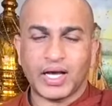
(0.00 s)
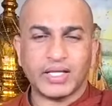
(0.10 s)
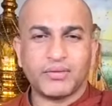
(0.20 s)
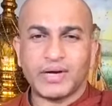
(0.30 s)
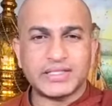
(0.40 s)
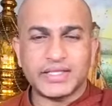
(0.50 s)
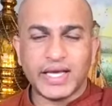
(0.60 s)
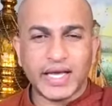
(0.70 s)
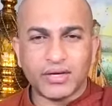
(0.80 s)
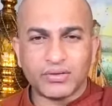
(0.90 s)
Otherwise,
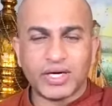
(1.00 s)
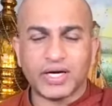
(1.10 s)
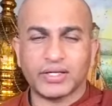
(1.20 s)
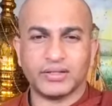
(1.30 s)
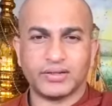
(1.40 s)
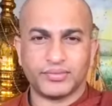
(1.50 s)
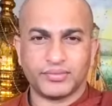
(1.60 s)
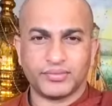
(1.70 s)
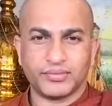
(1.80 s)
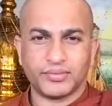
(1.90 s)
they cannot run.
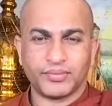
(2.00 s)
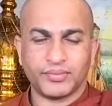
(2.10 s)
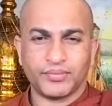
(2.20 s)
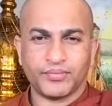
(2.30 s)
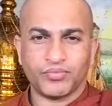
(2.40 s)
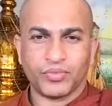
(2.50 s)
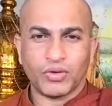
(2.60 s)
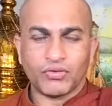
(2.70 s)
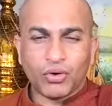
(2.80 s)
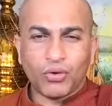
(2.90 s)

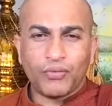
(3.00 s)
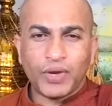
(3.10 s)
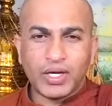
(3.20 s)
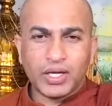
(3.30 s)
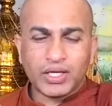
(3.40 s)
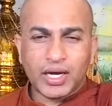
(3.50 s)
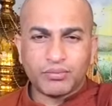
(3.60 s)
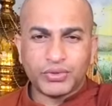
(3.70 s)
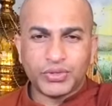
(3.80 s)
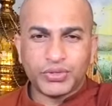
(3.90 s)
So when it
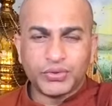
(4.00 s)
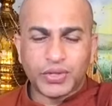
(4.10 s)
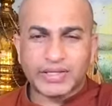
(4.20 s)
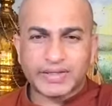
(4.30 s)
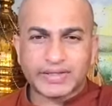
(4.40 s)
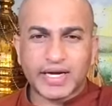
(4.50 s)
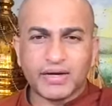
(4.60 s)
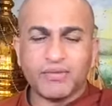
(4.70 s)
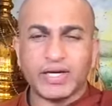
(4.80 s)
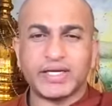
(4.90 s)
comes to your
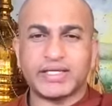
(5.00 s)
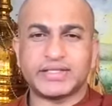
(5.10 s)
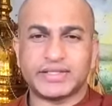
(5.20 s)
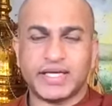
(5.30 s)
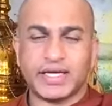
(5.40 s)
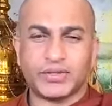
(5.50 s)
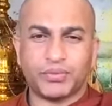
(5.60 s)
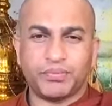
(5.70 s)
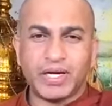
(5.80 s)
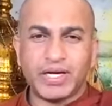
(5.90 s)
tranquility state,
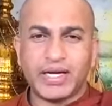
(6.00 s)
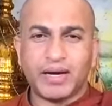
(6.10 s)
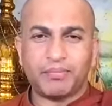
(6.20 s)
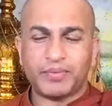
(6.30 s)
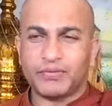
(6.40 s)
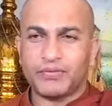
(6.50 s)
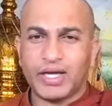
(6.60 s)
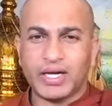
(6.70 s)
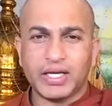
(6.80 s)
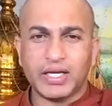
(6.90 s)
to build up a
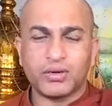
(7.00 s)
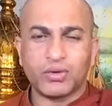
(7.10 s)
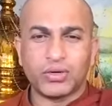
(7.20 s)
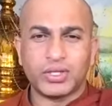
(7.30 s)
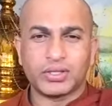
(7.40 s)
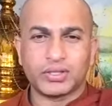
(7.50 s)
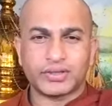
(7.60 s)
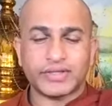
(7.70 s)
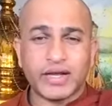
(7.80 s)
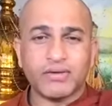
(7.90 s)
very good
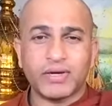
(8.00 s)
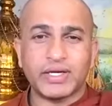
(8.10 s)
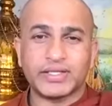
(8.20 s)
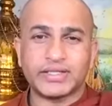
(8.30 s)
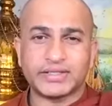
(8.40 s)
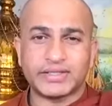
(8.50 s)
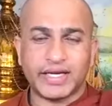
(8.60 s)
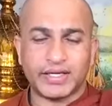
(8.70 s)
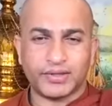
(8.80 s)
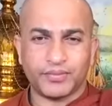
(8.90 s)
tranquility
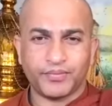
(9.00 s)
state,